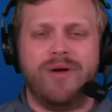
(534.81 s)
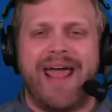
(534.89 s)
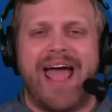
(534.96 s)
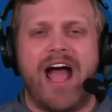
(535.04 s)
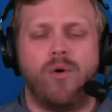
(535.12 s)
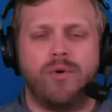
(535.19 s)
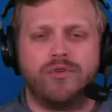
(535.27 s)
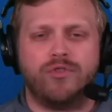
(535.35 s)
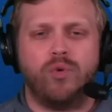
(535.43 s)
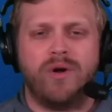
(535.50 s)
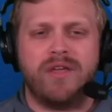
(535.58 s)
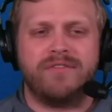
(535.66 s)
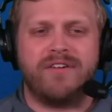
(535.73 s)
an hour
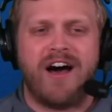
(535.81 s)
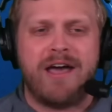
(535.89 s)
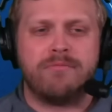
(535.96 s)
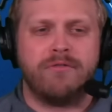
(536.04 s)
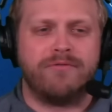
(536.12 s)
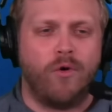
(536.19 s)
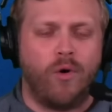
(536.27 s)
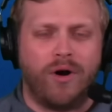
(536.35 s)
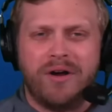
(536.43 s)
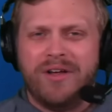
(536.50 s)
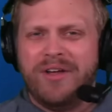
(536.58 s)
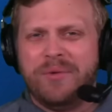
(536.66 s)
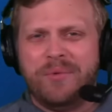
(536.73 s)
twenty-five before.